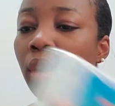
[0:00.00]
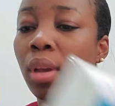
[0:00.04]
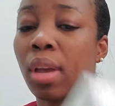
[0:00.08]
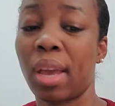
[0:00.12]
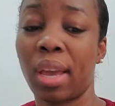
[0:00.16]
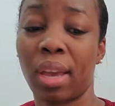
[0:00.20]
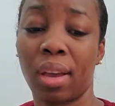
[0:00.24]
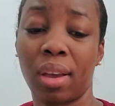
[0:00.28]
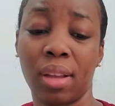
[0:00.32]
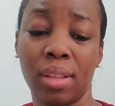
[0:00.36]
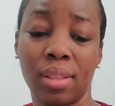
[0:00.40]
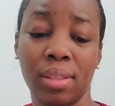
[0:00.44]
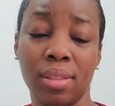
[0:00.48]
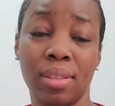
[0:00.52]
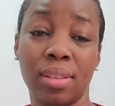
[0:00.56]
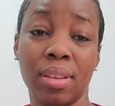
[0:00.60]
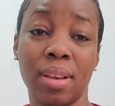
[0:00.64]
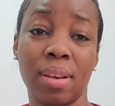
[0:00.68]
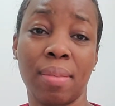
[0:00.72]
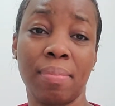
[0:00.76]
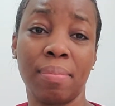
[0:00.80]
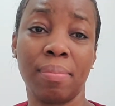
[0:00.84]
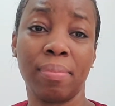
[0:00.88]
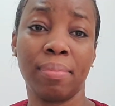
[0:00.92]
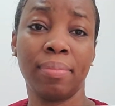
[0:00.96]
I got
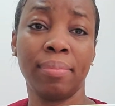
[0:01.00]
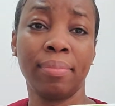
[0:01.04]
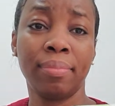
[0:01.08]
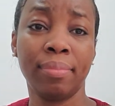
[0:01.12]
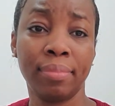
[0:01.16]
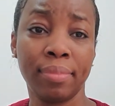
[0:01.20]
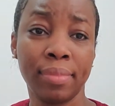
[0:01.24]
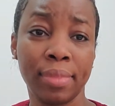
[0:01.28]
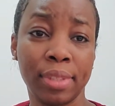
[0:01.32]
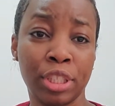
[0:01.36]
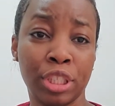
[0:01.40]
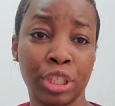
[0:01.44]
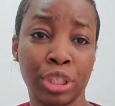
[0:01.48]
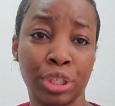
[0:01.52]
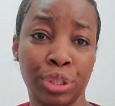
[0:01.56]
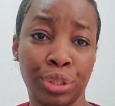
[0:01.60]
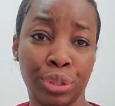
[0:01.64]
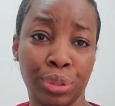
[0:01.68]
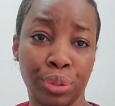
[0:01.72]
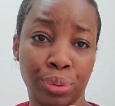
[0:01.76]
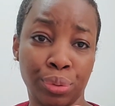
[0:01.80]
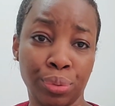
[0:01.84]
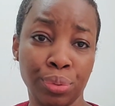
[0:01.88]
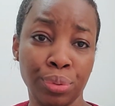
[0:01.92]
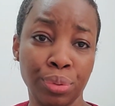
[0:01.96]
some
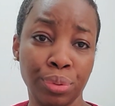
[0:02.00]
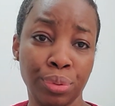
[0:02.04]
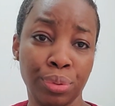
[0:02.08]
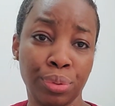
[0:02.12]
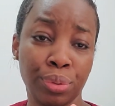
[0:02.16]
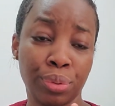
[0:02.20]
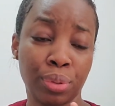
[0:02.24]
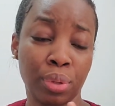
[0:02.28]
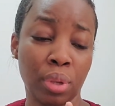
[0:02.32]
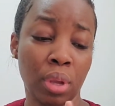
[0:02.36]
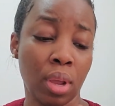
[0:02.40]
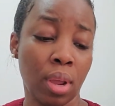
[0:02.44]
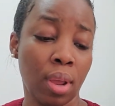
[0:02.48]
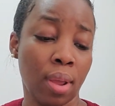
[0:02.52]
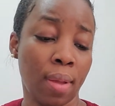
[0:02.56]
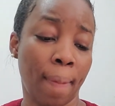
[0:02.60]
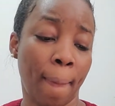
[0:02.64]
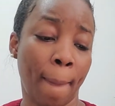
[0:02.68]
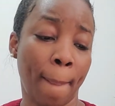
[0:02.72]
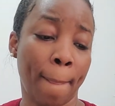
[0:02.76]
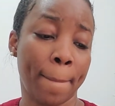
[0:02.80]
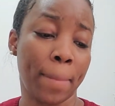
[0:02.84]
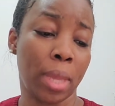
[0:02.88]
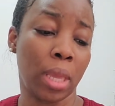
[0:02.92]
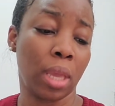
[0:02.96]
tissues
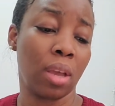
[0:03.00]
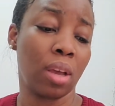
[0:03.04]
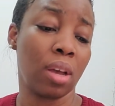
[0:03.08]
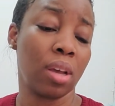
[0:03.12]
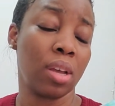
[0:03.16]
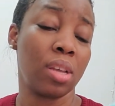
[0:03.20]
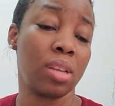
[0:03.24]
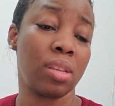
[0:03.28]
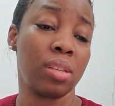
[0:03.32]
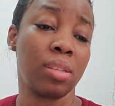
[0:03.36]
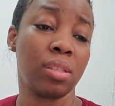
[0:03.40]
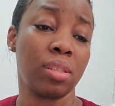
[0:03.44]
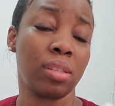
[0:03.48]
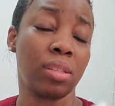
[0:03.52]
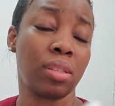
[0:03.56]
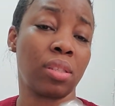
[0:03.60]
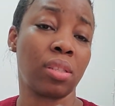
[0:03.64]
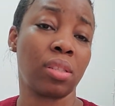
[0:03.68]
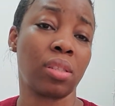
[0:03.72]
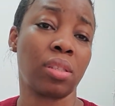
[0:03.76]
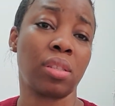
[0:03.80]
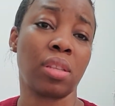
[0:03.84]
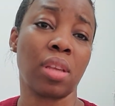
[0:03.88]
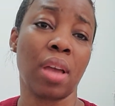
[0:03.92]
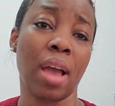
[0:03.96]

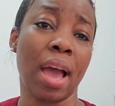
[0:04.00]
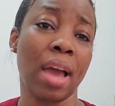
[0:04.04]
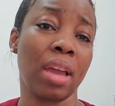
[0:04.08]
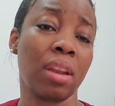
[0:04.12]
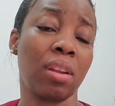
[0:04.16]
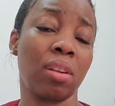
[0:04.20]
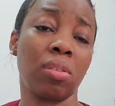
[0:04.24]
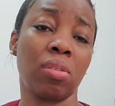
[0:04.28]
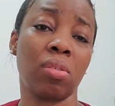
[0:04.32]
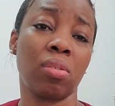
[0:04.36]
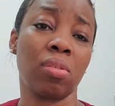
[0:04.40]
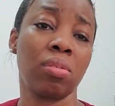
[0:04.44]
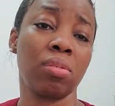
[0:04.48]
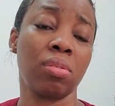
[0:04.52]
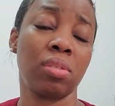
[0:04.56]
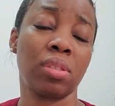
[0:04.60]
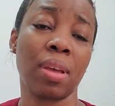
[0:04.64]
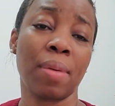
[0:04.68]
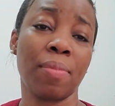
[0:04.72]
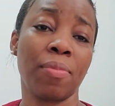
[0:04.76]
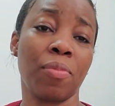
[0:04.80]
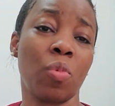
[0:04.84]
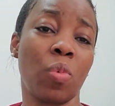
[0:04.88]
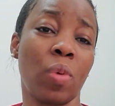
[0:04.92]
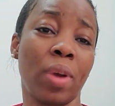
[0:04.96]
because I don't know some